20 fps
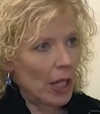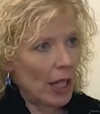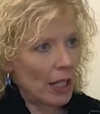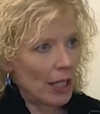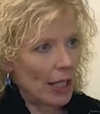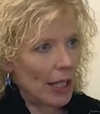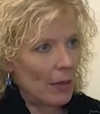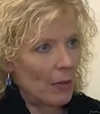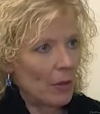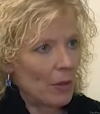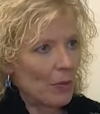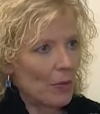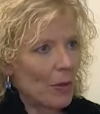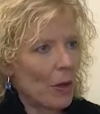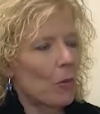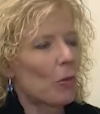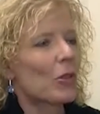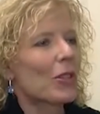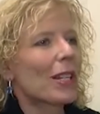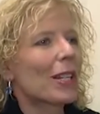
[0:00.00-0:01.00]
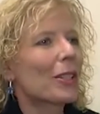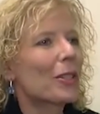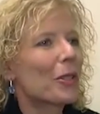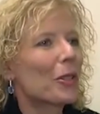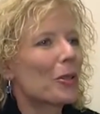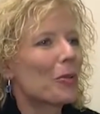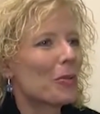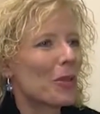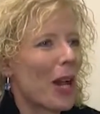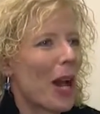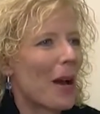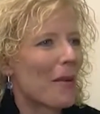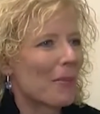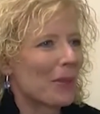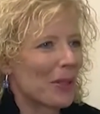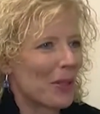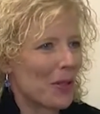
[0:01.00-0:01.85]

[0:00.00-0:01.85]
kind of keep them almost like a tube top.